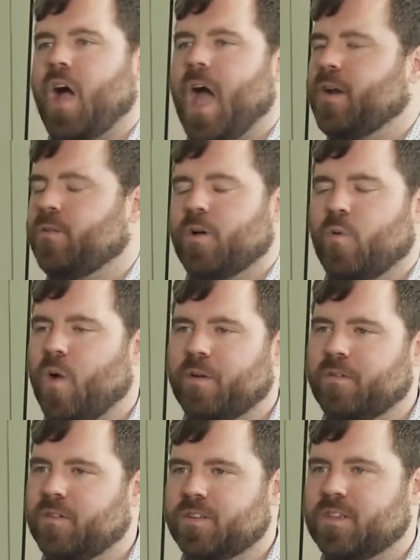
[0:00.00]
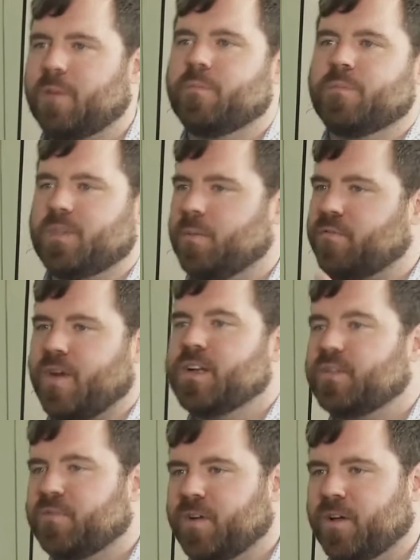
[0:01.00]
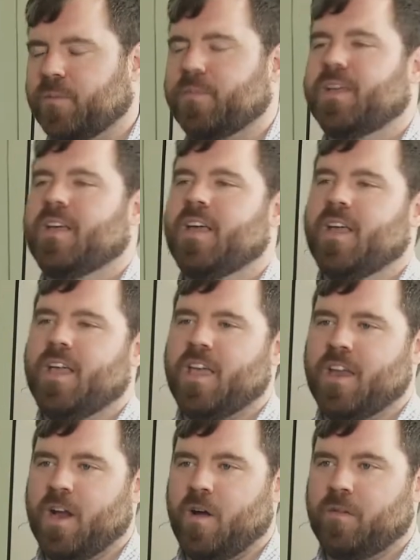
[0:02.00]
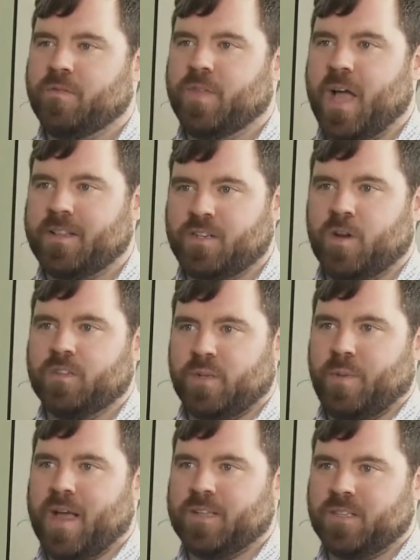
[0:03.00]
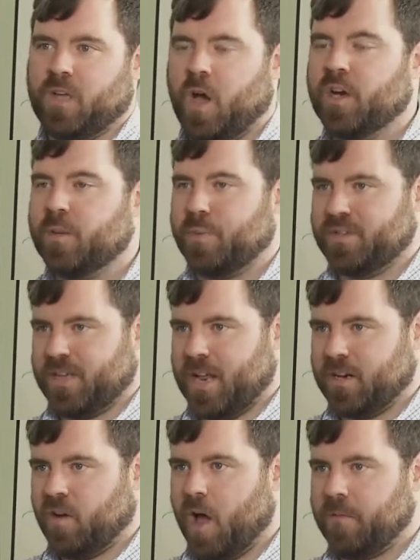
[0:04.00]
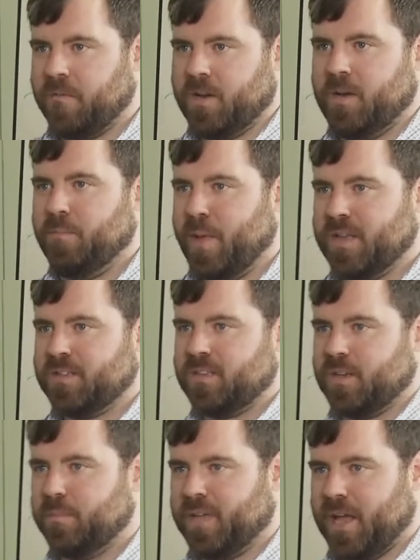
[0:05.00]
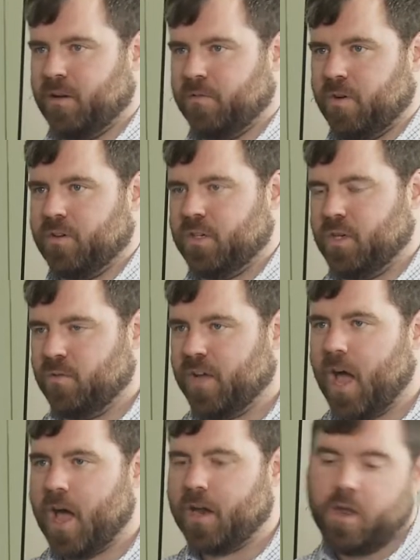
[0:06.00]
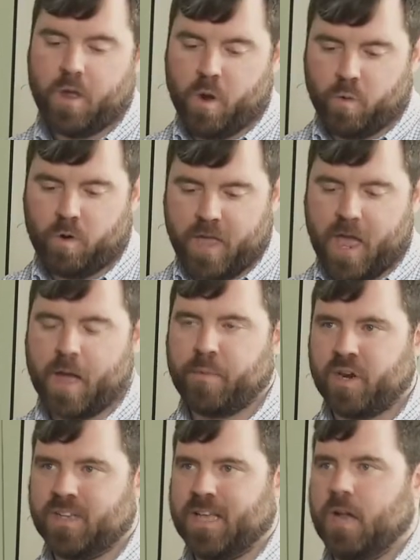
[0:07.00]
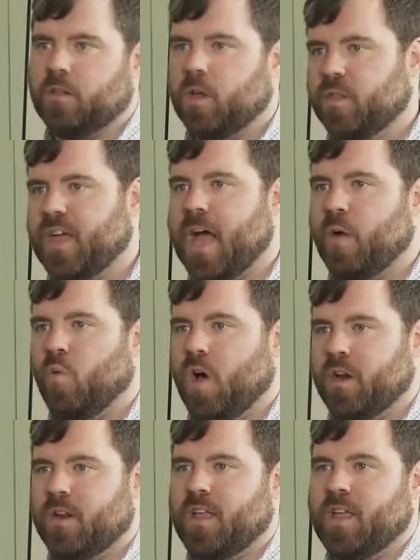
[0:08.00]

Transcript: I don't know what some some French film. Right. You know, that shows up as the 100% confident best subtitle version you've got. Well, yeah, I'm going to download that one.